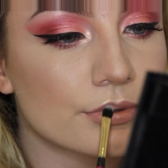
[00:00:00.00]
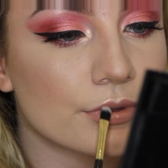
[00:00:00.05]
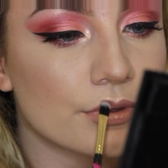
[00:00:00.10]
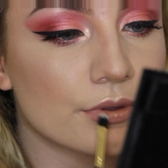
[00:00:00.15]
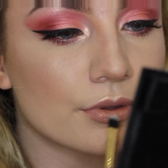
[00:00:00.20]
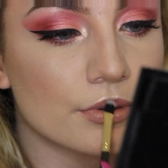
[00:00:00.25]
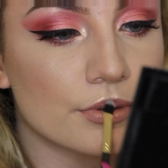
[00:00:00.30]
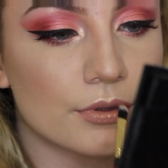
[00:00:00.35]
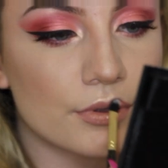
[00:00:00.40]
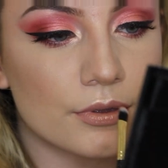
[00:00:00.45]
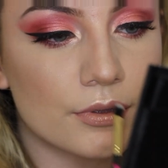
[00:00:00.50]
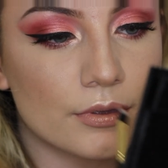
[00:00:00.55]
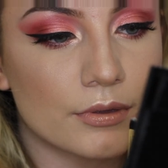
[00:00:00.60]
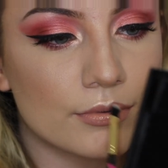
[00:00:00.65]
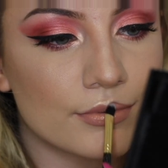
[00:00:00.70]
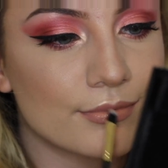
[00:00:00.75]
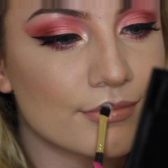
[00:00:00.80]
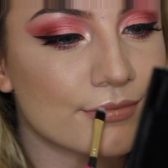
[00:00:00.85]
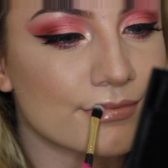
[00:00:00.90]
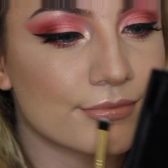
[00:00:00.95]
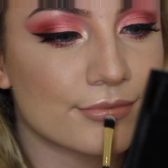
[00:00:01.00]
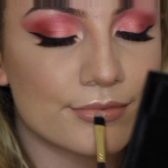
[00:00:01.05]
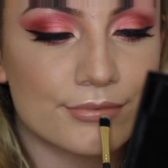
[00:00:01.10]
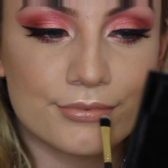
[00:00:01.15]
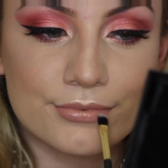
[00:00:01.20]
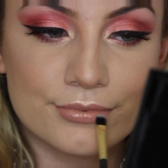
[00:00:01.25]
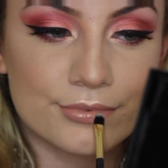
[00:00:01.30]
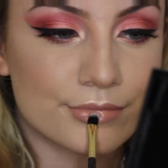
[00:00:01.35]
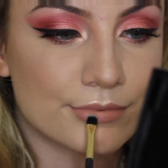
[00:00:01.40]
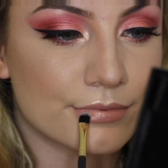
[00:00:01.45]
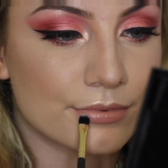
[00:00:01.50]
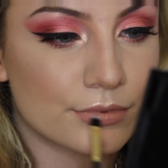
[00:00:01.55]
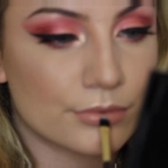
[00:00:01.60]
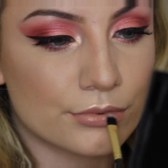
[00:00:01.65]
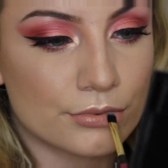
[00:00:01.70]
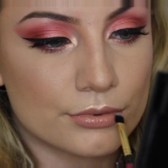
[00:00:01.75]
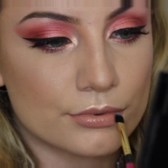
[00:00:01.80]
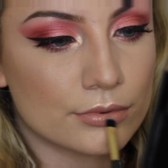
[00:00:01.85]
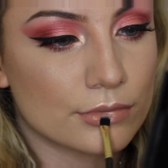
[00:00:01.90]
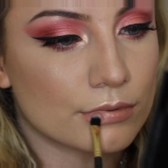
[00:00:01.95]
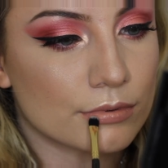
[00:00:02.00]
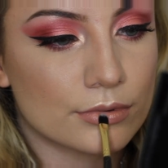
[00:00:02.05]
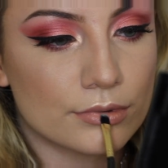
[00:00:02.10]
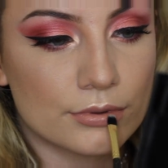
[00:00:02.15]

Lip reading: Pure Hollywood, and then going over